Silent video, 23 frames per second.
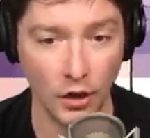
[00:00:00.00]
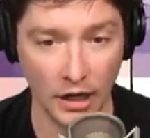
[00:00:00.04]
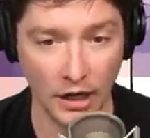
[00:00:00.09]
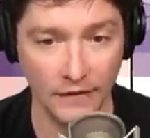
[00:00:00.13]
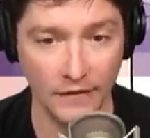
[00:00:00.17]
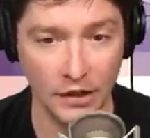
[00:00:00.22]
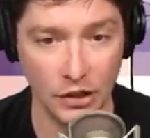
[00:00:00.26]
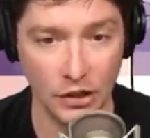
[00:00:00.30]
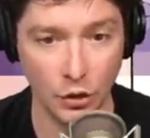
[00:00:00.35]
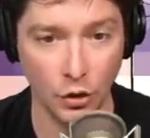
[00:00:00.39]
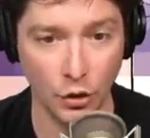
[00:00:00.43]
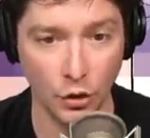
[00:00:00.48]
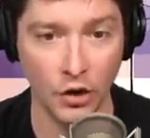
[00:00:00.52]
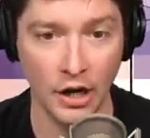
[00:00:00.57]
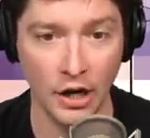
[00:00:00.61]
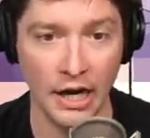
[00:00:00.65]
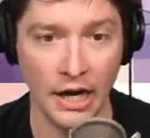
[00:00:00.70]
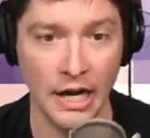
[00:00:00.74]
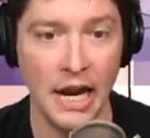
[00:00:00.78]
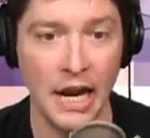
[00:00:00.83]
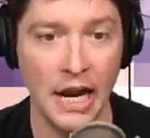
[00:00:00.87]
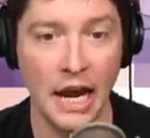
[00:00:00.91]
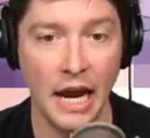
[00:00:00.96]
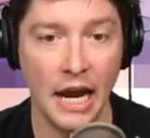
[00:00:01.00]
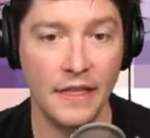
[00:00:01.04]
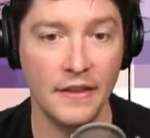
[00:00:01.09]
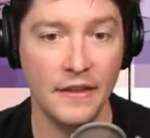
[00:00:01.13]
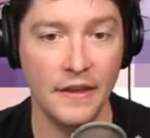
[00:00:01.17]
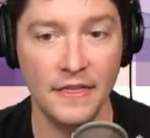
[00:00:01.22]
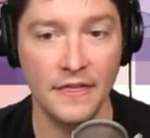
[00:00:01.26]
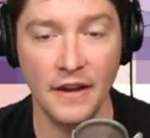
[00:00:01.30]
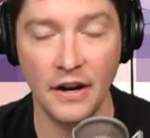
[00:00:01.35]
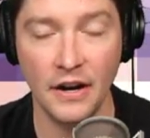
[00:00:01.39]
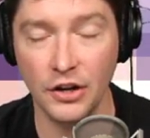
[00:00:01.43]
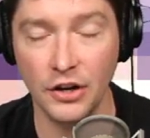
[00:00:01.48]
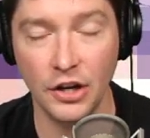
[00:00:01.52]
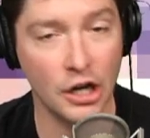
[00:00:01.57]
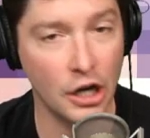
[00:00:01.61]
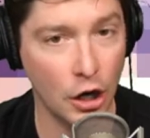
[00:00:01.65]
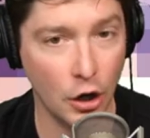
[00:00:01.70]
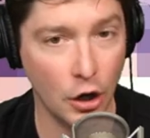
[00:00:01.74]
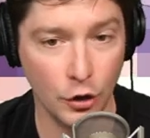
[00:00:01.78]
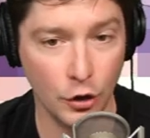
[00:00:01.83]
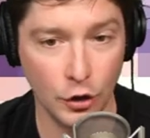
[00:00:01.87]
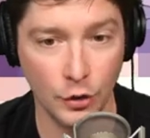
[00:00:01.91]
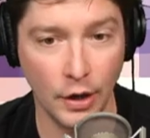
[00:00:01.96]
inventory, and then there you
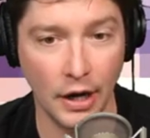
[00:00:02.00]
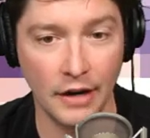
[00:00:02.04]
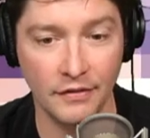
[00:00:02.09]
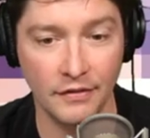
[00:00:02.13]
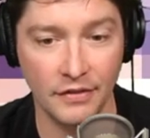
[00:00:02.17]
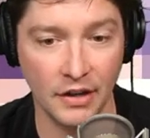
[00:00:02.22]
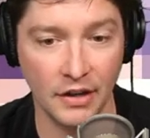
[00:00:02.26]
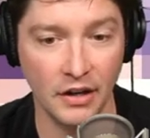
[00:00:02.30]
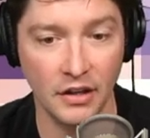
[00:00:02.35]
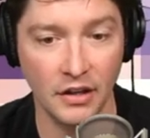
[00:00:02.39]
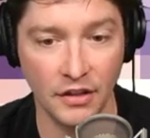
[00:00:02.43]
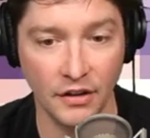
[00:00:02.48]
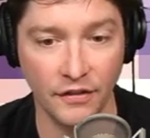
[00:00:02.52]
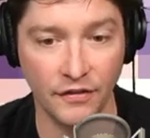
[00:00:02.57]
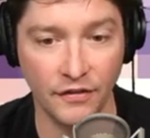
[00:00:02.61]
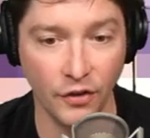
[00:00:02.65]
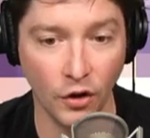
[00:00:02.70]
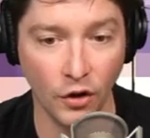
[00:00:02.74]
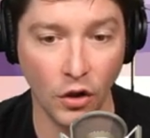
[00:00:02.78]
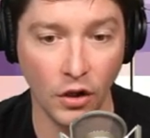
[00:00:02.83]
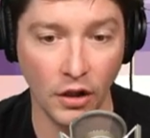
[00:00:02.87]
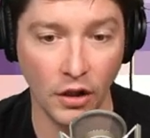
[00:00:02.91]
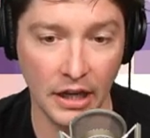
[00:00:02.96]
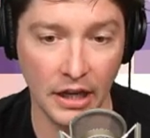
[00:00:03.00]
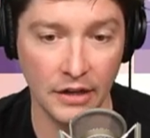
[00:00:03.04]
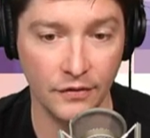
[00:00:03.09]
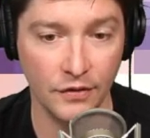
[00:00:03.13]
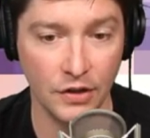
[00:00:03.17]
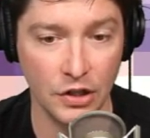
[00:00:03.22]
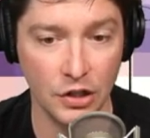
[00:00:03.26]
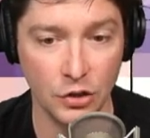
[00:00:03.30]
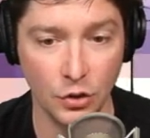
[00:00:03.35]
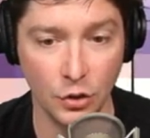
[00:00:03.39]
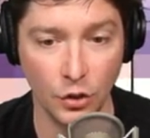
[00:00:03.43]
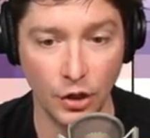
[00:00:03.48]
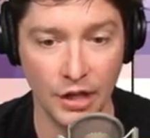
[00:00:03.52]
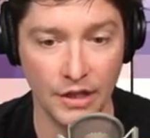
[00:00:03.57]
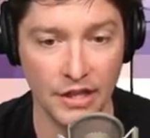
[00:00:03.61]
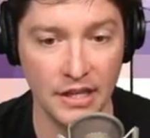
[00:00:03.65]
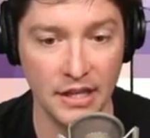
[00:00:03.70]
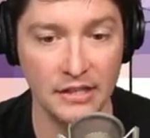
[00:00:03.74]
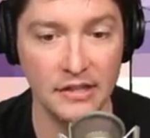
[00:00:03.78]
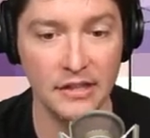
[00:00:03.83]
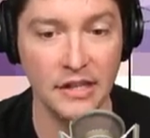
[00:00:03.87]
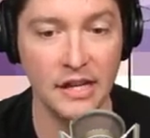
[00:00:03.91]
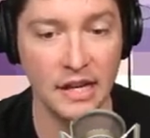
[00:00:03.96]
go. You have the full inventory.
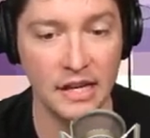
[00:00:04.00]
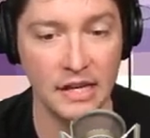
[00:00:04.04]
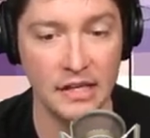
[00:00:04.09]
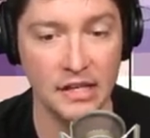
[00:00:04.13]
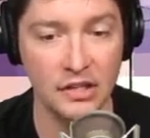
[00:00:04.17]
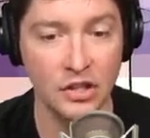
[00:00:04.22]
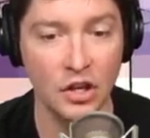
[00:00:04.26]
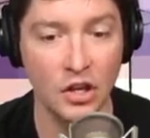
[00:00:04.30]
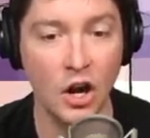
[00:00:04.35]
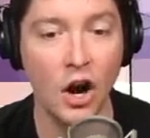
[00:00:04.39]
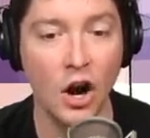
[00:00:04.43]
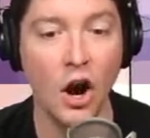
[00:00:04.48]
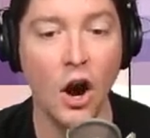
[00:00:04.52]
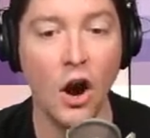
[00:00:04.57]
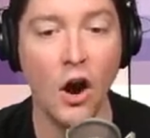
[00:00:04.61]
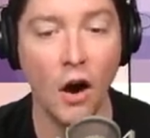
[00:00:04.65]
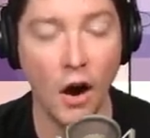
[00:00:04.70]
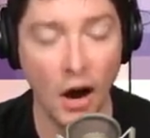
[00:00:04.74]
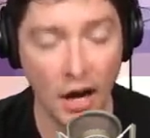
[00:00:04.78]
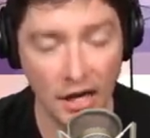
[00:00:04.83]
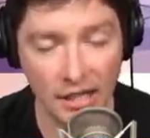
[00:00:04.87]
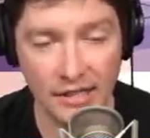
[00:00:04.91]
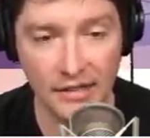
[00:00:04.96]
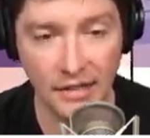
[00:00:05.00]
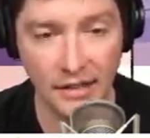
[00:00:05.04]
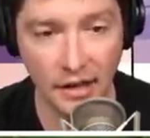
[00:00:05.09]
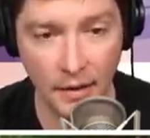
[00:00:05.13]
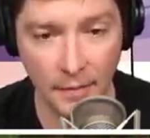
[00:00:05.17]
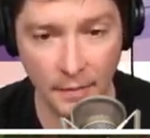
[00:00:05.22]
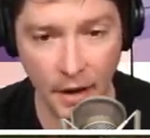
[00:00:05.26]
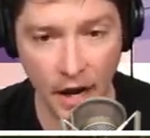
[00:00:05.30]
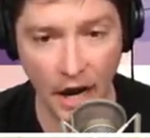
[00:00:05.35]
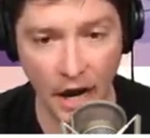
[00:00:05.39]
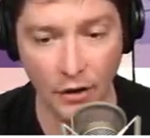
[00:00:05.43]
This is awesome.